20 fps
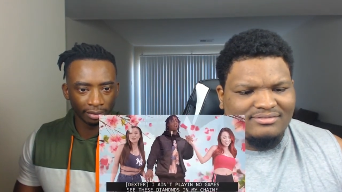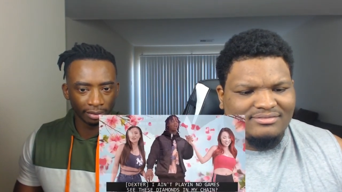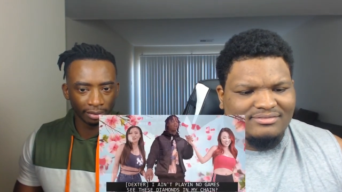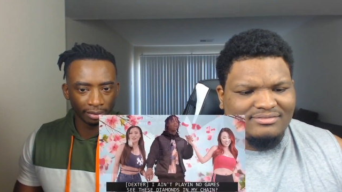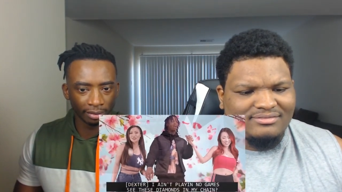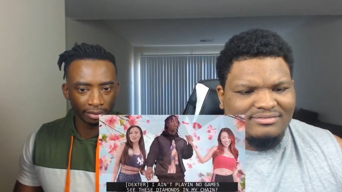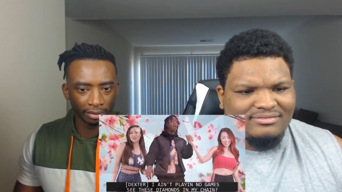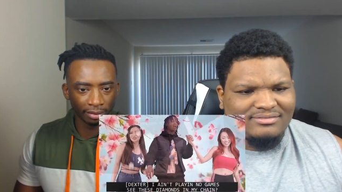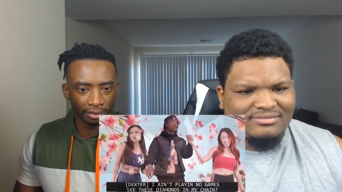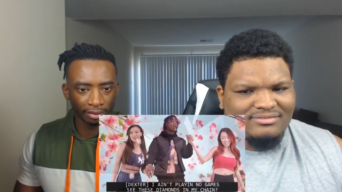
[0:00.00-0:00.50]

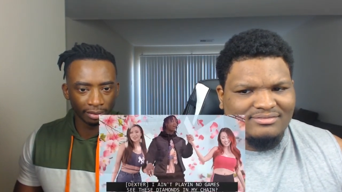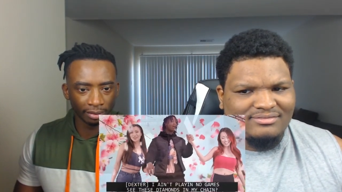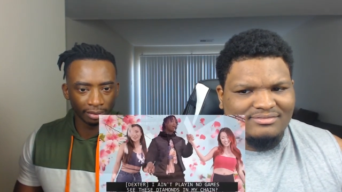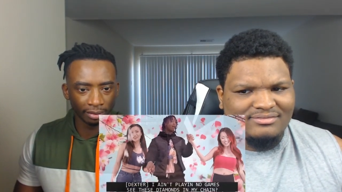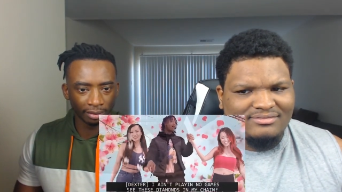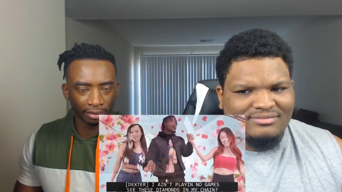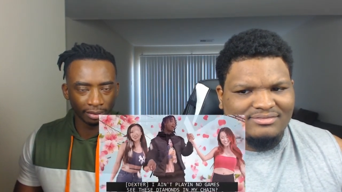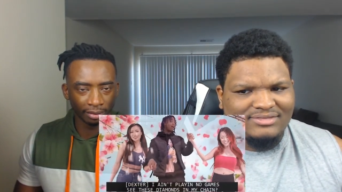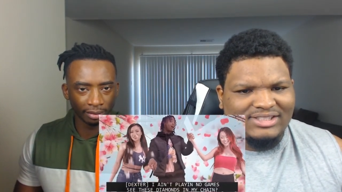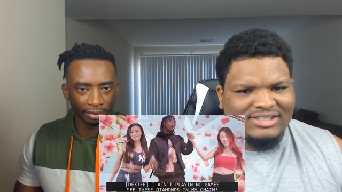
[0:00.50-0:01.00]

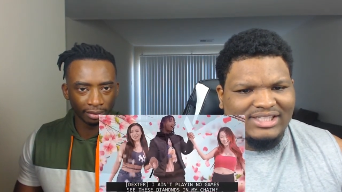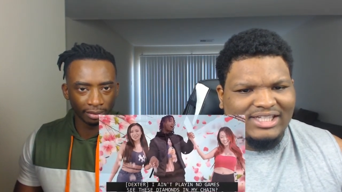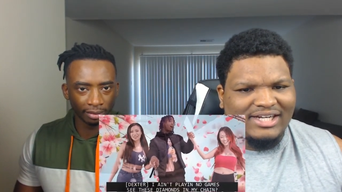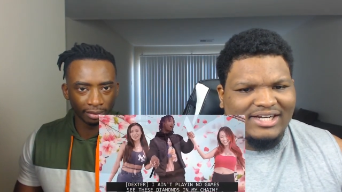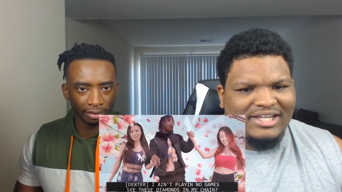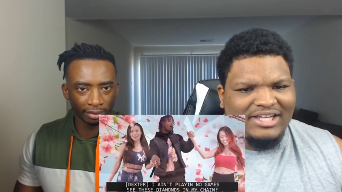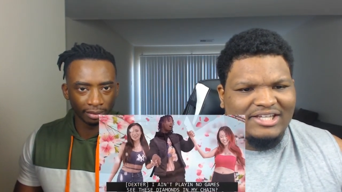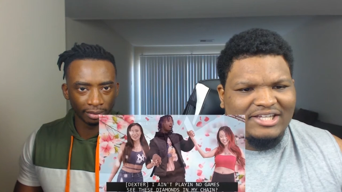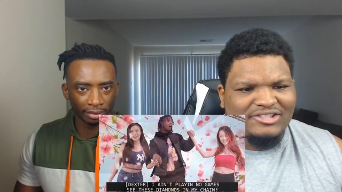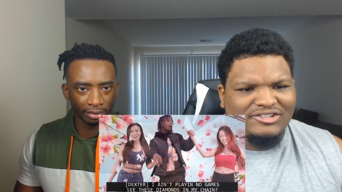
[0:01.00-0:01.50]
Speaker 1: It's a lot
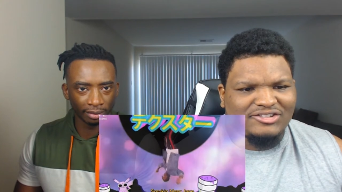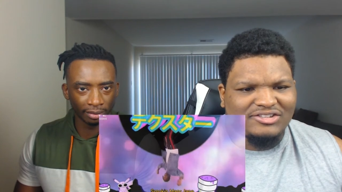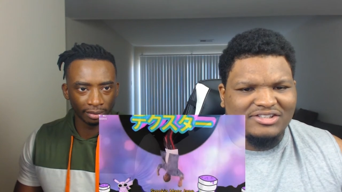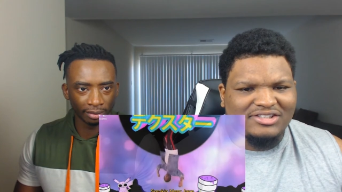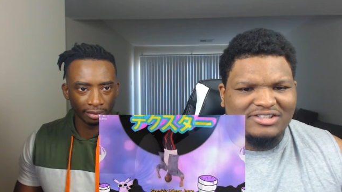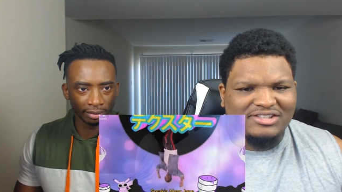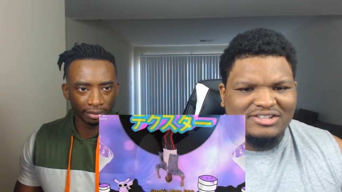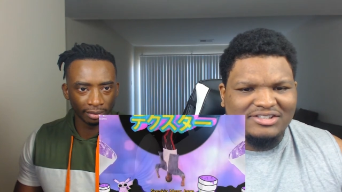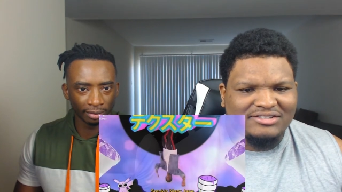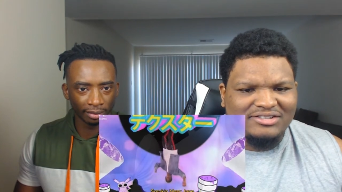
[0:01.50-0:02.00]
of Asians
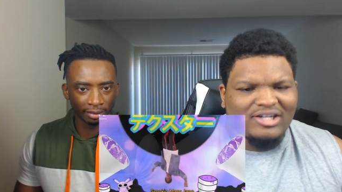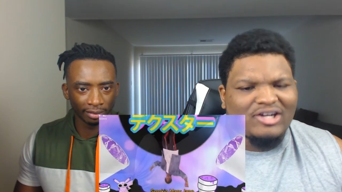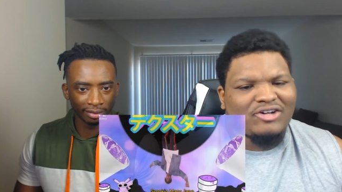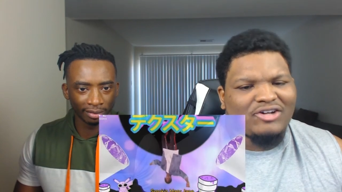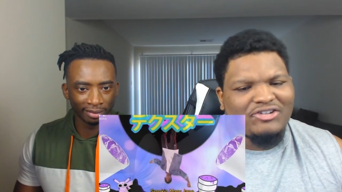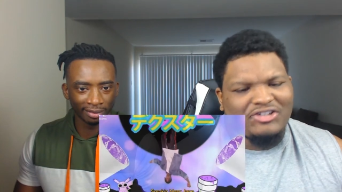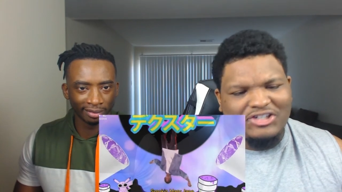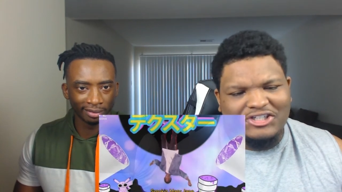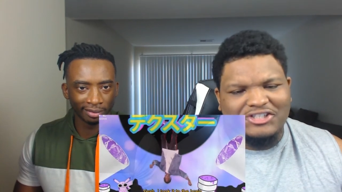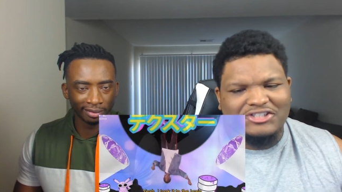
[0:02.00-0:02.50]
in Oh,
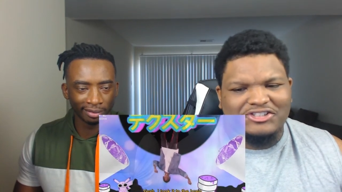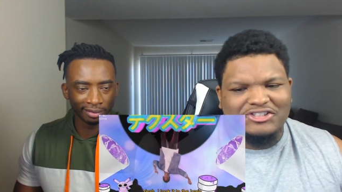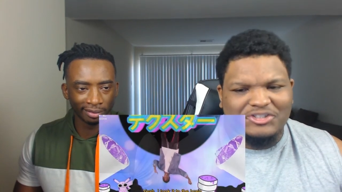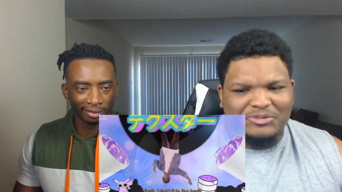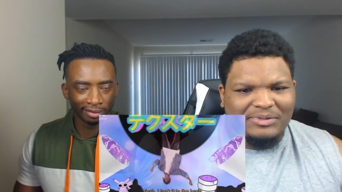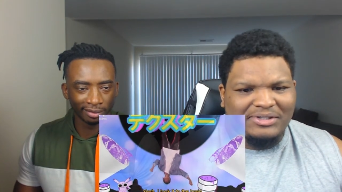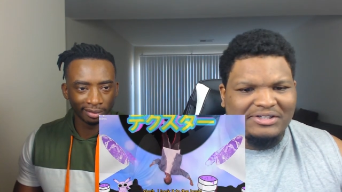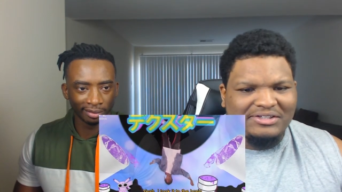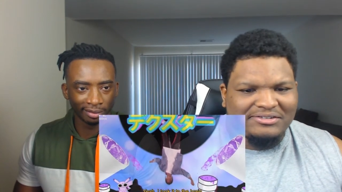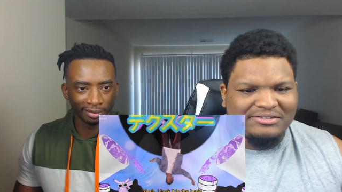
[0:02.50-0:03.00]
it does,
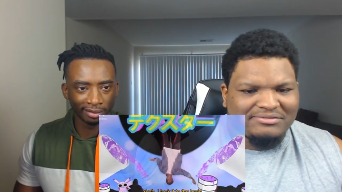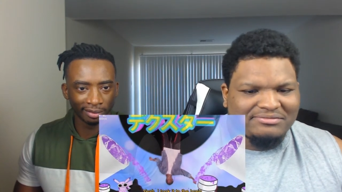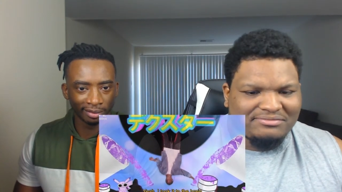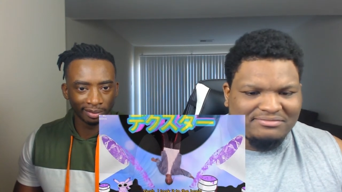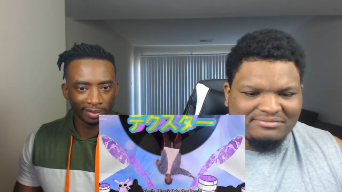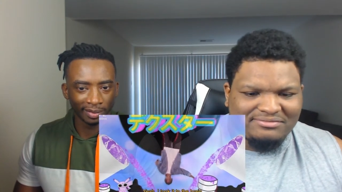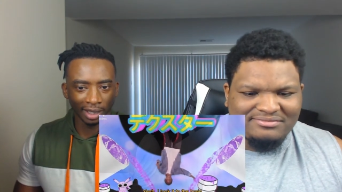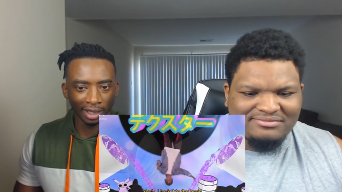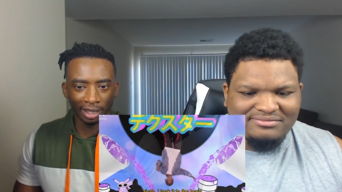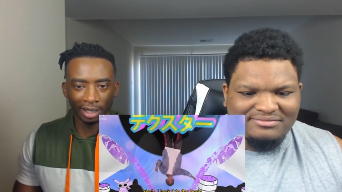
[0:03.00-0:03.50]
Japan.
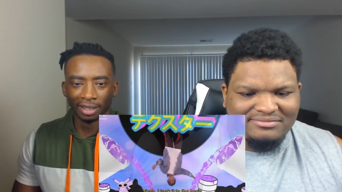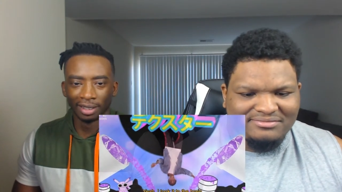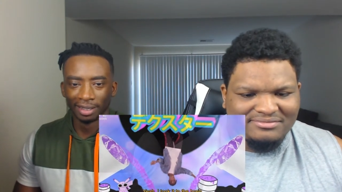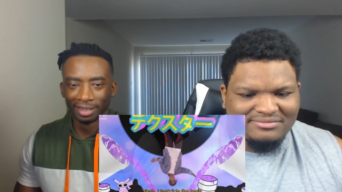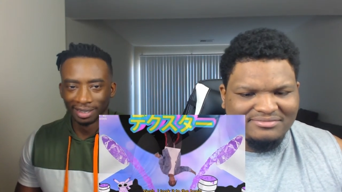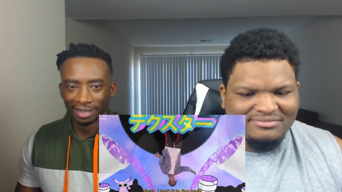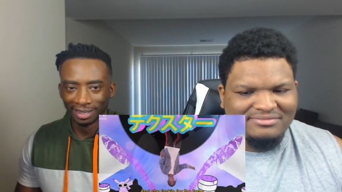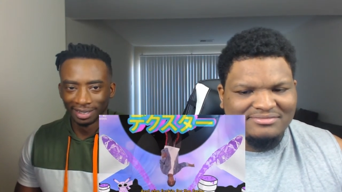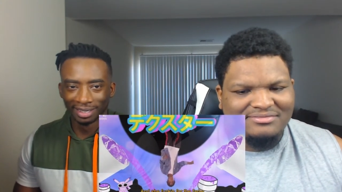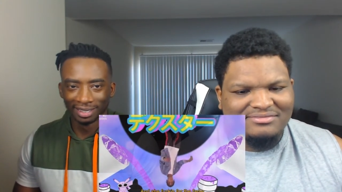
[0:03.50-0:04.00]

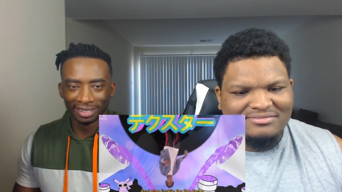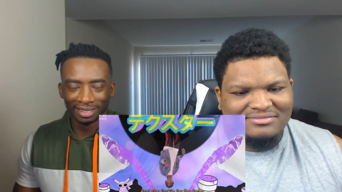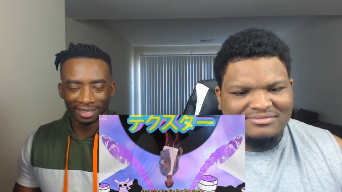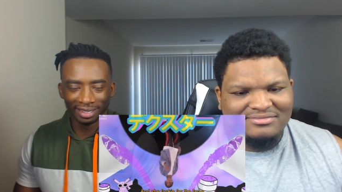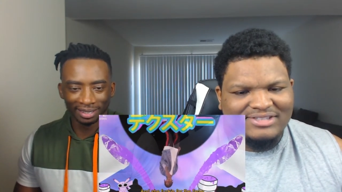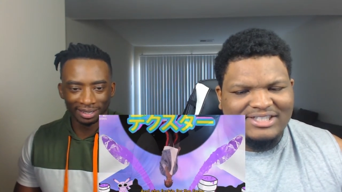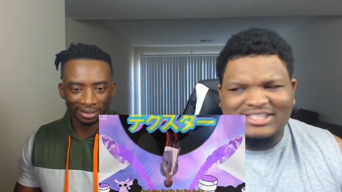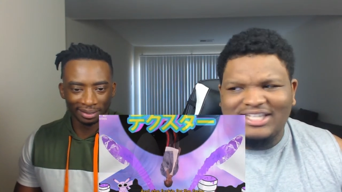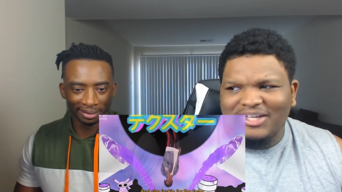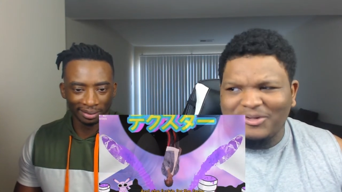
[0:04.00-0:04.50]

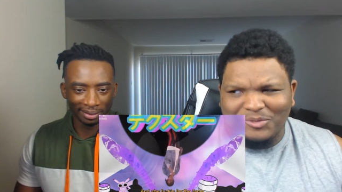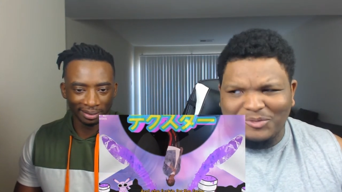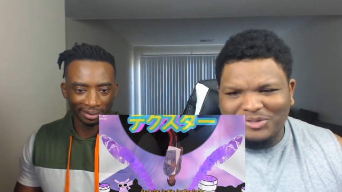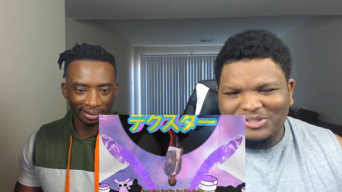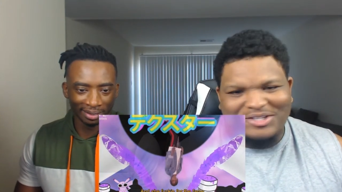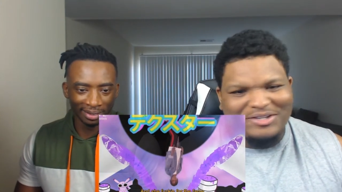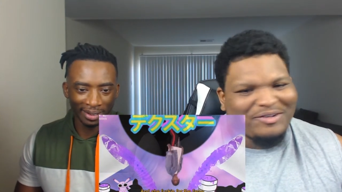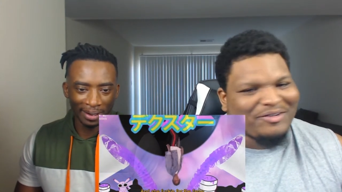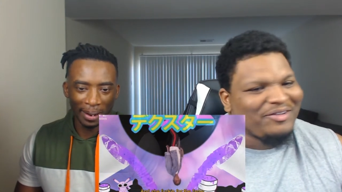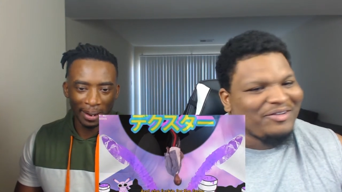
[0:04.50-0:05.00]
I'm like, what
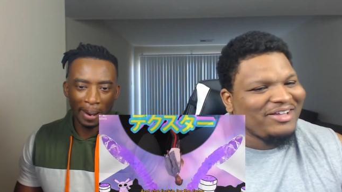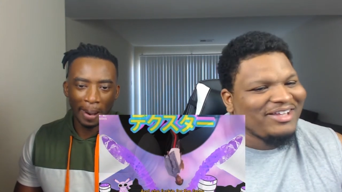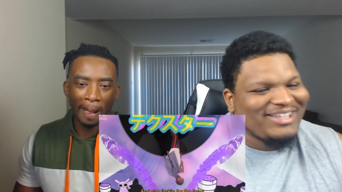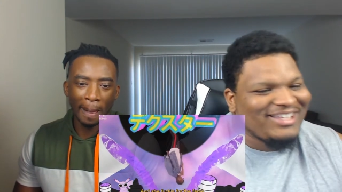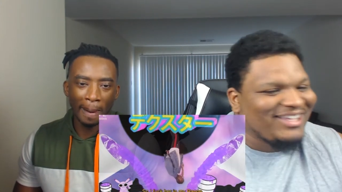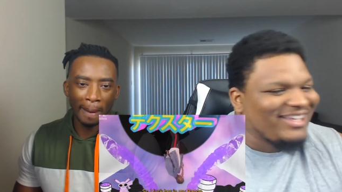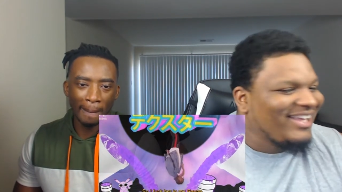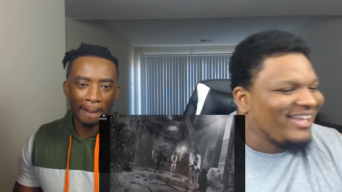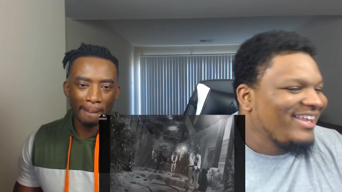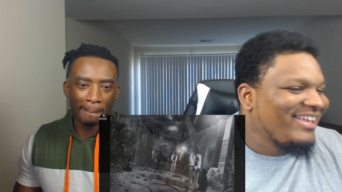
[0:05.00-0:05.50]
the
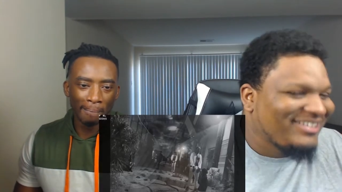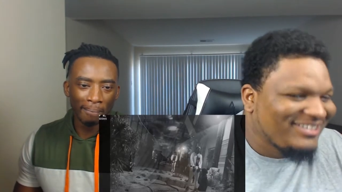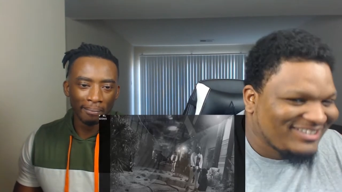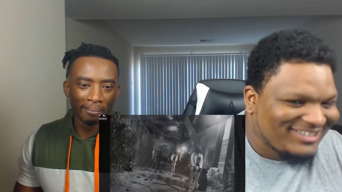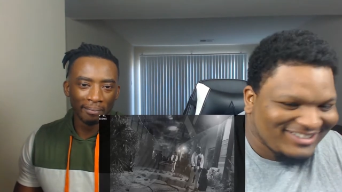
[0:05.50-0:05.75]
heck?